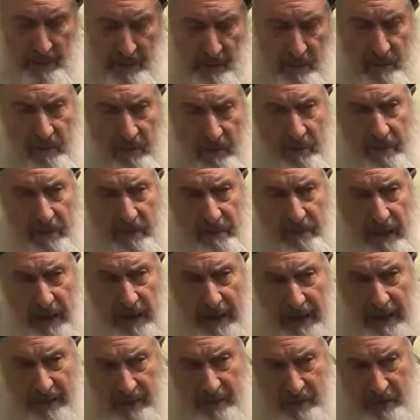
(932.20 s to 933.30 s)
So there's a
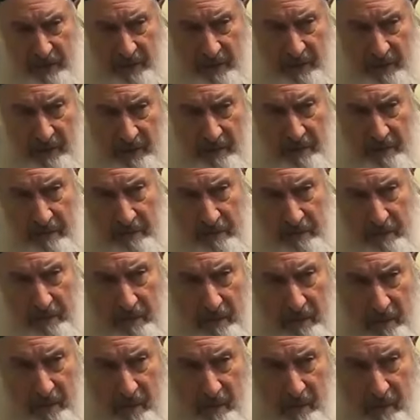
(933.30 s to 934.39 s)
Hajj to
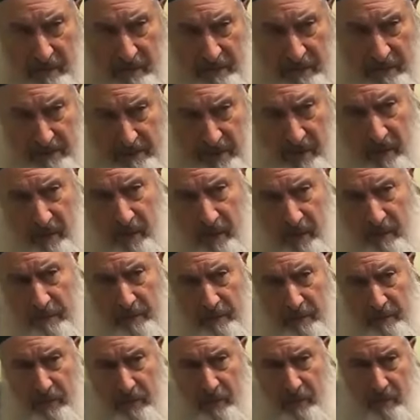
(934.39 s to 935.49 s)
go from your home
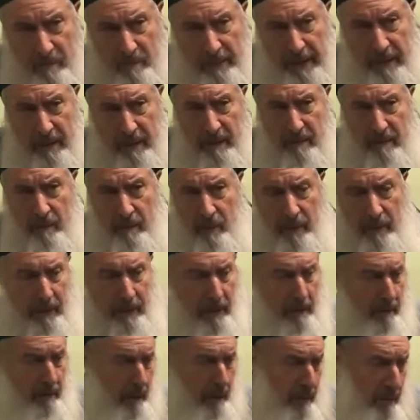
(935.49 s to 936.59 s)
to Mecca,
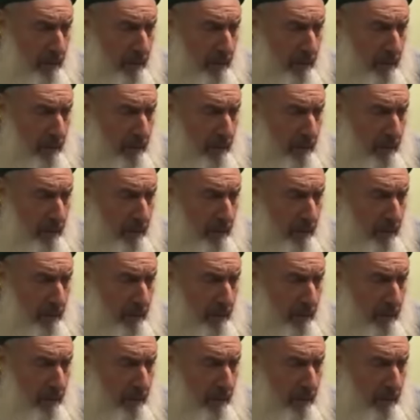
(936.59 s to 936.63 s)
Mukarrama,